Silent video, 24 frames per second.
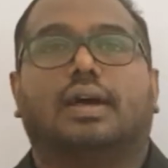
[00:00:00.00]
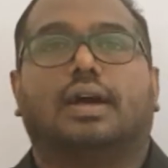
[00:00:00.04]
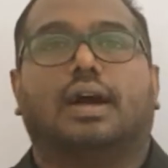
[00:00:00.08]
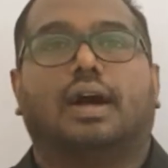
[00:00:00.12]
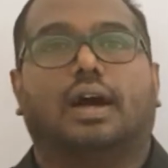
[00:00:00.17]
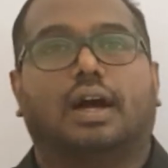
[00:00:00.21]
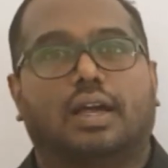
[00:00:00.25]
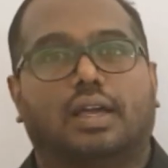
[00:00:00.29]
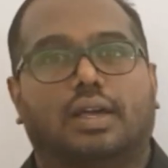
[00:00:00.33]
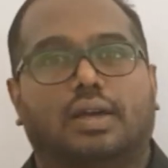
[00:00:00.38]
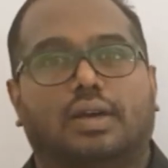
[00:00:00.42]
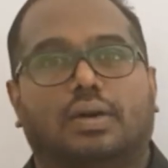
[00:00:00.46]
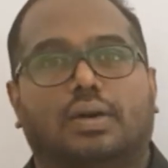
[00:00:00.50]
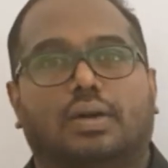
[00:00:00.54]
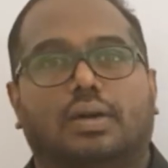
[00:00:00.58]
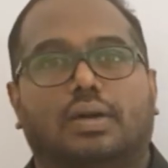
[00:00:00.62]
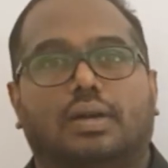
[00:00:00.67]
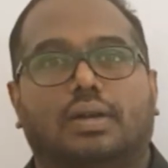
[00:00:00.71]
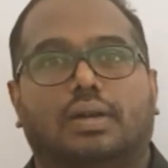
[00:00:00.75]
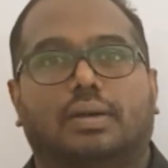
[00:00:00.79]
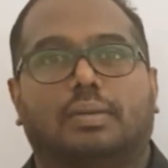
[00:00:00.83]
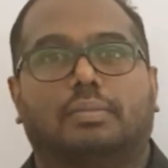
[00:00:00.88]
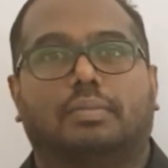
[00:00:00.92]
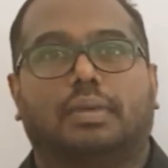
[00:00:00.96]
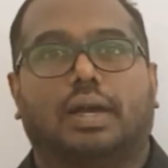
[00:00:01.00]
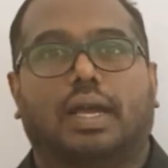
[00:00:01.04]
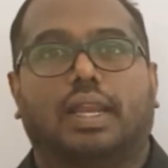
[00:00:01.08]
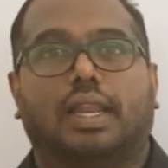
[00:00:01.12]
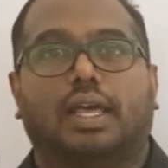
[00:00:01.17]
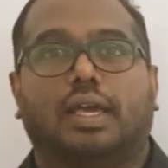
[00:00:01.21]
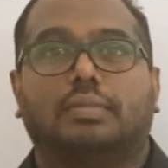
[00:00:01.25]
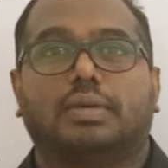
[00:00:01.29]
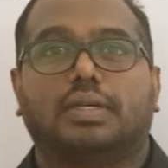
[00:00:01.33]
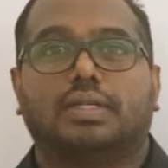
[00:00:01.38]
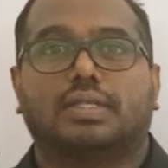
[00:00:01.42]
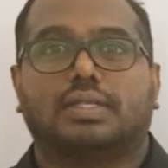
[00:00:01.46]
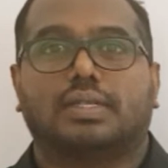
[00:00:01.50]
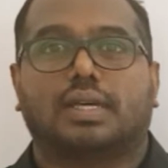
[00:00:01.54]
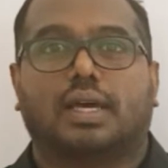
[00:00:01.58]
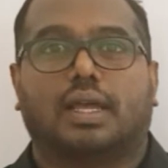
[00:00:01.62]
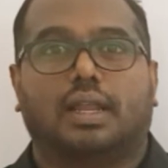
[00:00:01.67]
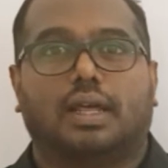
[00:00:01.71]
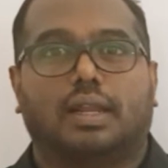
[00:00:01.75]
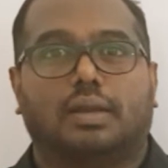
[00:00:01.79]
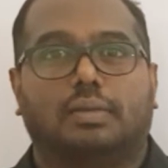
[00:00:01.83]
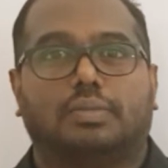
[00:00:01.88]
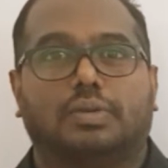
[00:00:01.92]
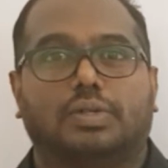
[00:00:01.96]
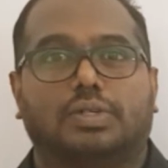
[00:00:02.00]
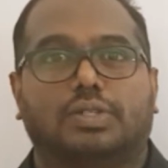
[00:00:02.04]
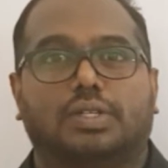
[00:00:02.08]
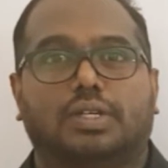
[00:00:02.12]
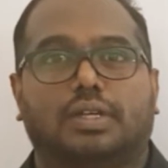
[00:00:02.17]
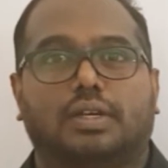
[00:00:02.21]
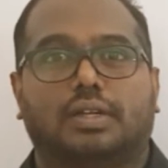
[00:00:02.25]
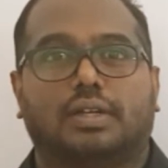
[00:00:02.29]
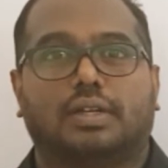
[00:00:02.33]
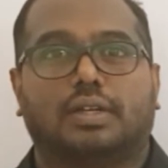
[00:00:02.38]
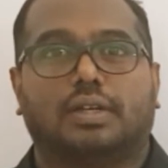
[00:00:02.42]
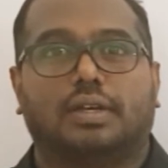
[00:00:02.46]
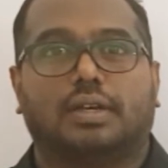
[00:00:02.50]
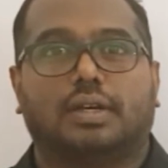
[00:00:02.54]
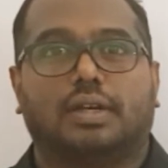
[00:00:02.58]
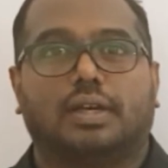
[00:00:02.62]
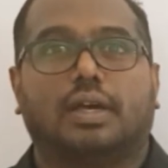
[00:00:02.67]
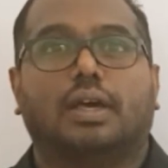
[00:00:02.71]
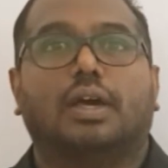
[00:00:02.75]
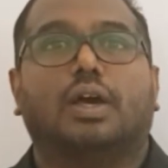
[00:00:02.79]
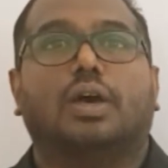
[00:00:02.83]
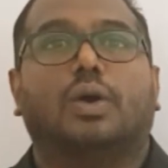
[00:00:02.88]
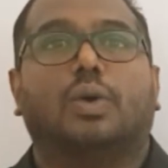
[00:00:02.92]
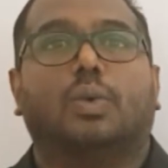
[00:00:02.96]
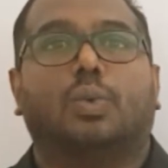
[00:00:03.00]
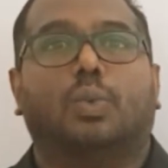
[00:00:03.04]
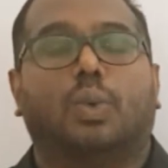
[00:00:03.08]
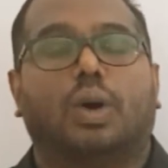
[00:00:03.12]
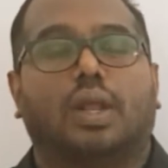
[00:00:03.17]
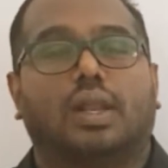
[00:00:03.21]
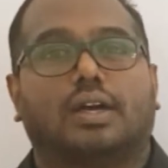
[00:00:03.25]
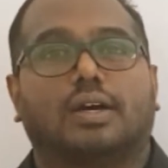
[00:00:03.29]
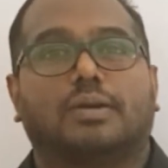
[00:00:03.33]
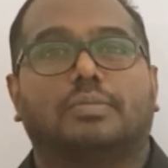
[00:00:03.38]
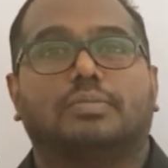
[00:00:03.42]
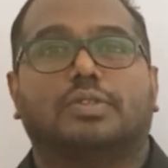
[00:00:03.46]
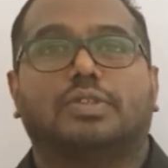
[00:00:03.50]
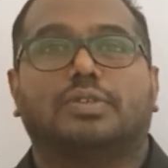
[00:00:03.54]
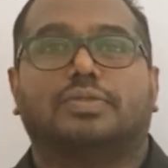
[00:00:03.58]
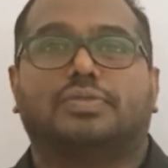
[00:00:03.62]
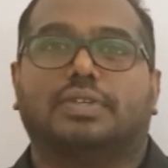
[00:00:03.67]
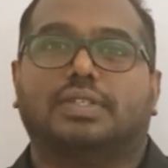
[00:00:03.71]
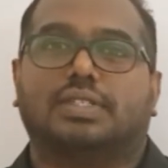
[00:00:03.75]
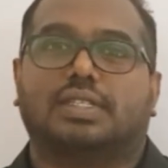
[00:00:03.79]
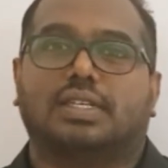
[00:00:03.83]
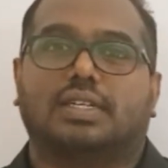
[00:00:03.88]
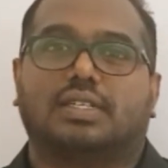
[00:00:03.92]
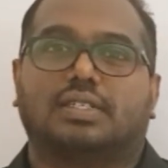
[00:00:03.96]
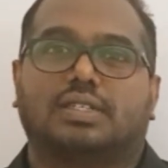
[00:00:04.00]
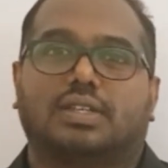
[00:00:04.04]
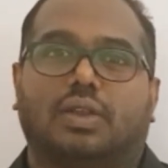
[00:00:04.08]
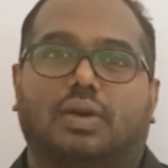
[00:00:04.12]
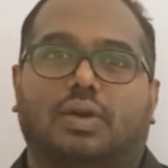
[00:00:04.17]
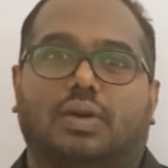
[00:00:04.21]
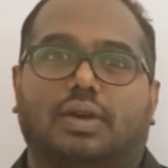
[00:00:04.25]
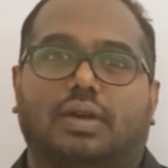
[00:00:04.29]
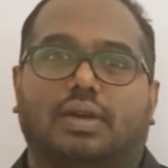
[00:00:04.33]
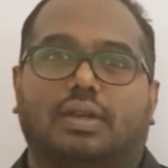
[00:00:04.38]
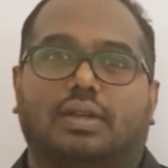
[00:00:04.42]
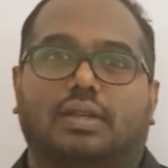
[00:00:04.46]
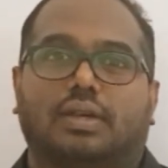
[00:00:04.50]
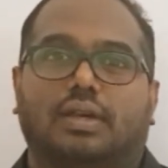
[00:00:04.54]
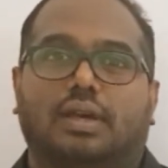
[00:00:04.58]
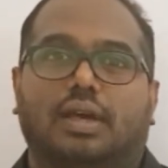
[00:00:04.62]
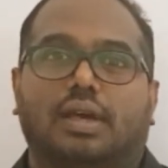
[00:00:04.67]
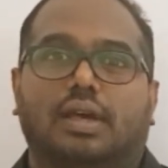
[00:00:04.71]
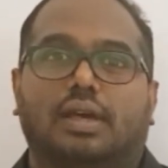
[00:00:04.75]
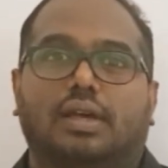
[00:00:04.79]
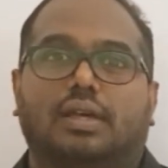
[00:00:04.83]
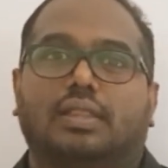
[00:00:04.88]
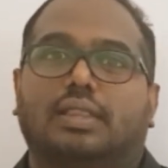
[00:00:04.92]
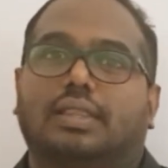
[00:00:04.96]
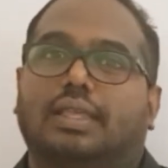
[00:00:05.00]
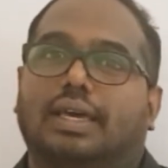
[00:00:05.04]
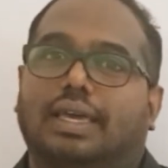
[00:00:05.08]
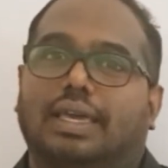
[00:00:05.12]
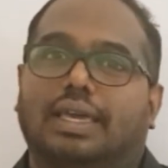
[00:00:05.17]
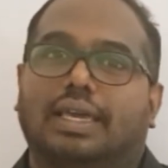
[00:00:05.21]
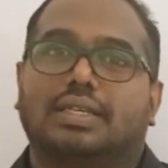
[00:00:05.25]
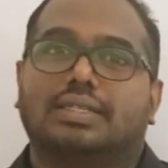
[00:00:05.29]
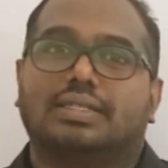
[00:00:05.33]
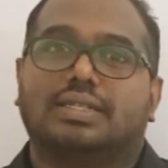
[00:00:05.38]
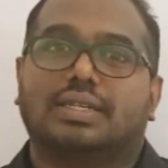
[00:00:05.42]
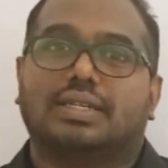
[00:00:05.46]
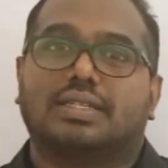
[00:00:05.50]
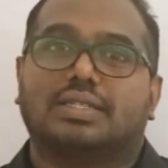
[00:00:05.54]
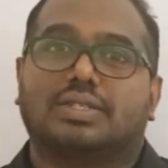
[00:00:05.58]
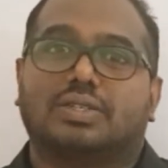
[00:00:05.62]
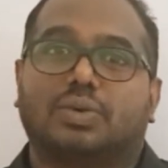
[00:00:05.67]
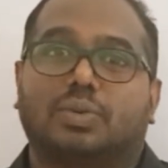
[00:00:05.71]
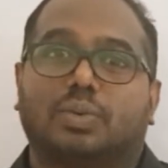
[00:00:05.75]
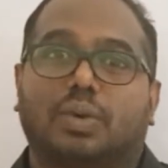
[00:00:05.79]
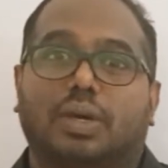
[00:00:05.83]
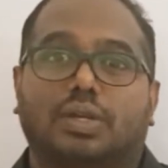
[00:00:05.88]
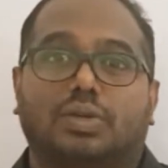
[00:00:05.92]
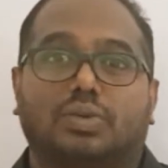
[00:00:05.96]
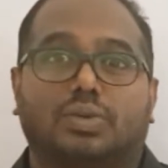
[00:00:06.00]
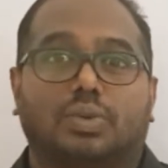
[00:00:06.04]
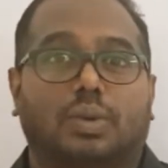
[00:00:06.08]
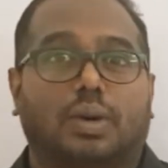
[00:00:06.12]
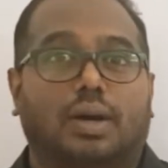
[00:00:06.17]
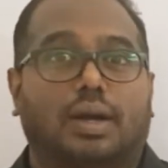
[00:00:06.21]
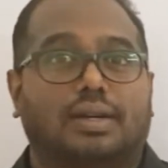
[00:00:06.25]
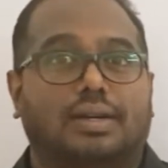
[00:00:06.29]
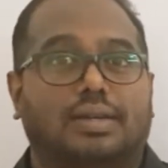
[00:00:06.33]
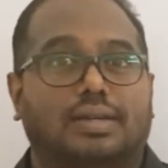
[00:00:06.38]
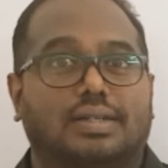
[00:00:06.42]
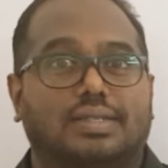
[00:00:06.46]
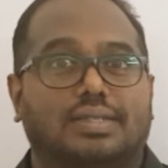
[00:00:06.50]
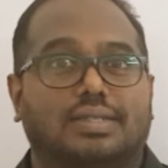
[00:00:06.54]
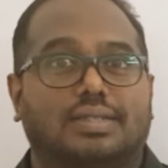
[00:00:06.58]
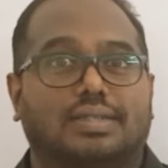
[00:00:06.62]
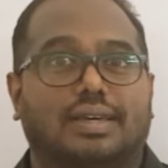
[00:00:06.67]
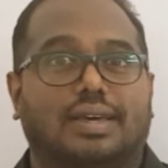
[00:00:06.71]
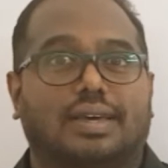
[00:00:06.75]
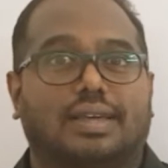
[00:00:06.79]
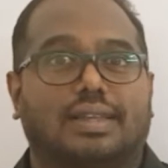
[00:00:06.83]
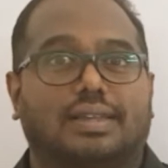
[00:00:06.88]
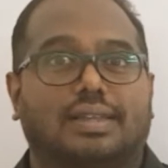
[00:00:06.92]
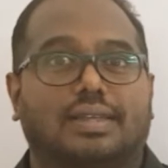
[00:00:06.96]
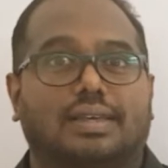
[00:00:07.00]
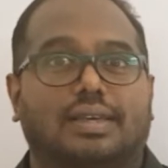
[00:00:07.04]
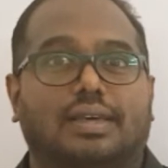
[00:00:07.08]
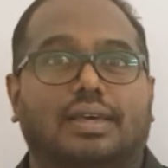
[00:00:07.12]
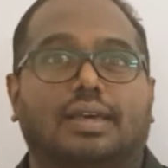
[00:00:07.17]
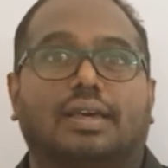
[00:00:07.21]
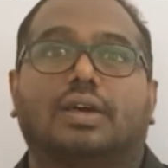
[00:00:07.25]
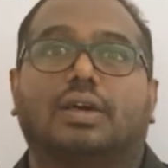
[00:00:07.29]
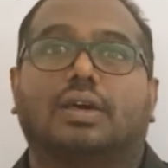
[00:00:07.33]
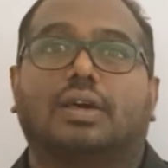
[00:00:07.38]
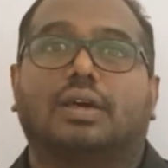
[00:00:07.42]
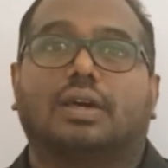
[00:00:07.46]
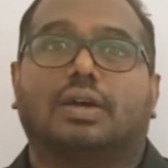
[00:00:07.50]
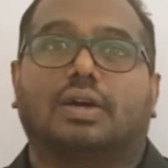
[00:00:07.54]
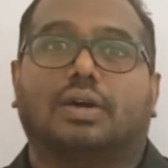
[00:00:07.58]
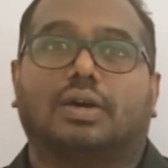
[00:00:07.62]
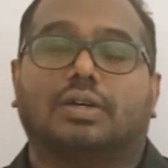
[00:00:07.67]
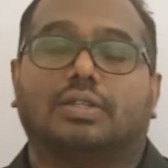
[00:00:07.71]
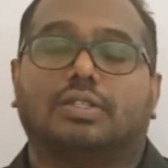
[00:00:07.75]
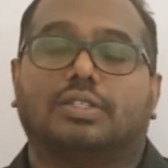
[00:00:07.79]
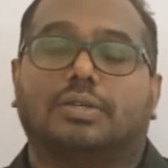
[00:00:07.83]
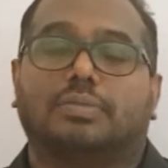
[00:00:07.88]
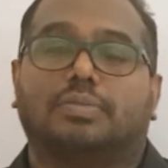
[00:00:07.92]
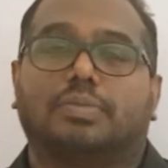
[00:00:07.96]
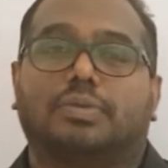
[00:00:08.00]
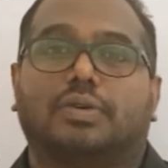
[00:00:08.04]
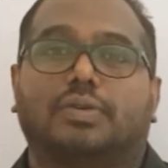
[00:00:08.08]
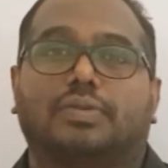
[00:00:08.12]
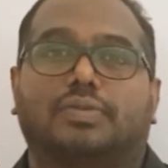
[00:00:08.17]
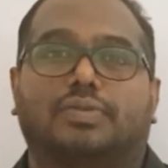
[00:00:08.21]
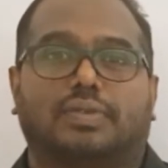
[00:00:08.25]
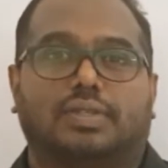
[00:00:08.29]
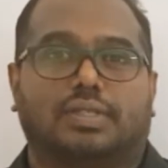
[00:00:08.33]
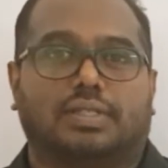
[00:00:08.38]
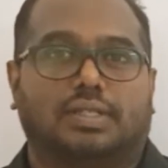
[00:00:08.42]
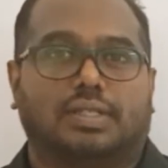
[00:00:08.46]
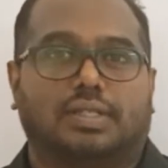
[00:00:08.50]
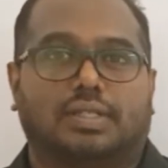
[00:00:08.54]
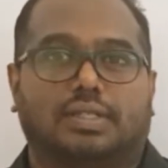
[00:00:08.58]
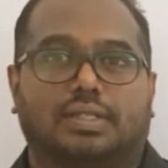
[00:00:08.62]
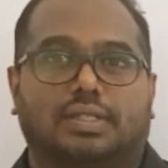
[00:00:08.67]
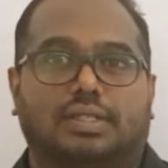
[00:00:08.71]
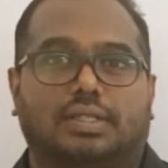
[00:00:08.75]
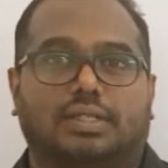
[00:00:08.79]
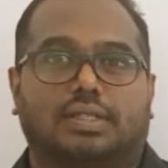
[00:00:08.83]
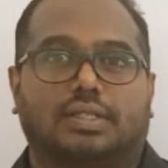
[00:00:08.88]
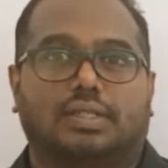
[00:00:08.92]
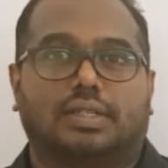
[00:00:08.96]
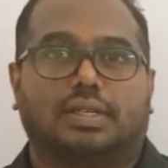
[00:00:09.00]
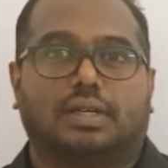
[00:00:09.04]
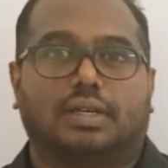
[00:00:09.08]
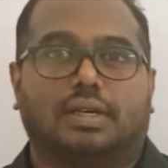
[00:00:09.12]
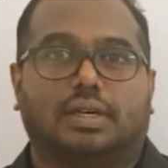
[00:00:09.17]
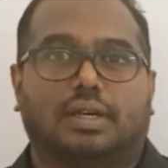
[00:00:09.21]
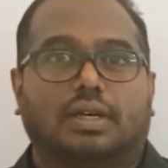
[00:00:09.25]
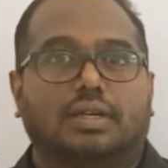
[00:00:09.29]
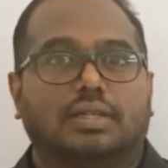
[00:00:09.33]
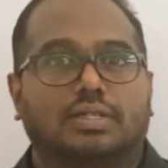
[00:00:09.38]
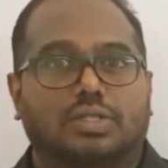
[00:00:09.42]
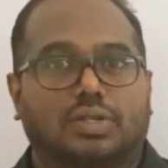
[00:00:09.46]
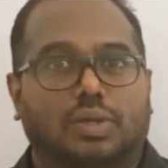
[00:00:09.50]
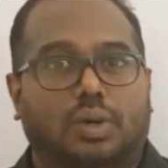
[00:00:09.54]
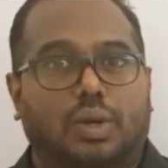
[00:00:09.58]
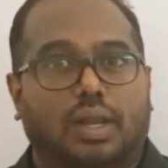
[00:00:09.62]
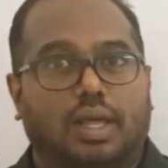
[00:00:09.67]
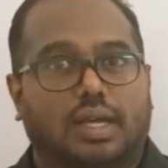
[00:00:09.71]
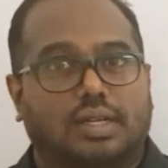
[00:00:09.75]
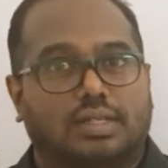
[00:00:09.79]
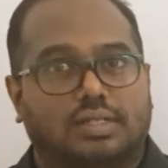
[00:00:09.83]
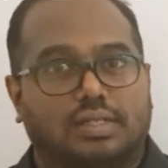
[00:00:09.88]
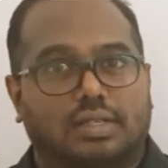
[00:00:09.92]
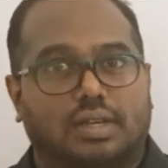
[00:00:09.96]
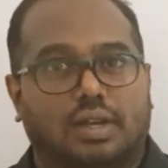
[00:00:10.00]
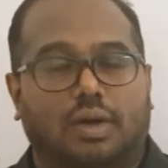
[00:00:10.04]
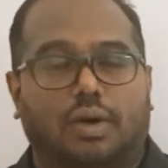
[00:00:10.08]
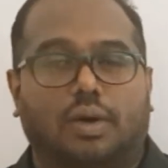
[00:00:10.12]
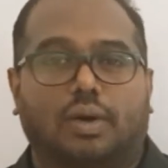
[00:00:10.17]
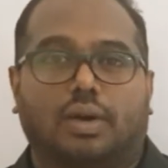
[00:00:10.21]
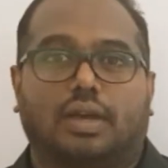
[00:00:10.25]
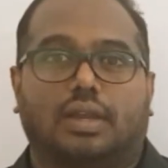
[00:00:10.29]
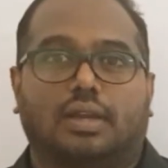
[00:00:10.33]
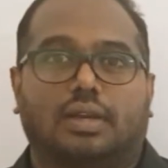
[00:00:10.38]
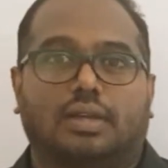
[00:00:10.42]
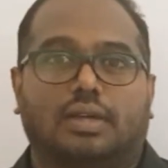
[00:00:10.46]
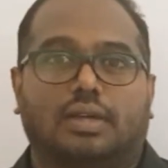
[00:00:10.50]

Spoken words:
Hi all, my name is Sanal Bhushan. Welcome to Physics Login, the easiest way to understand concept of physics. So let's log in.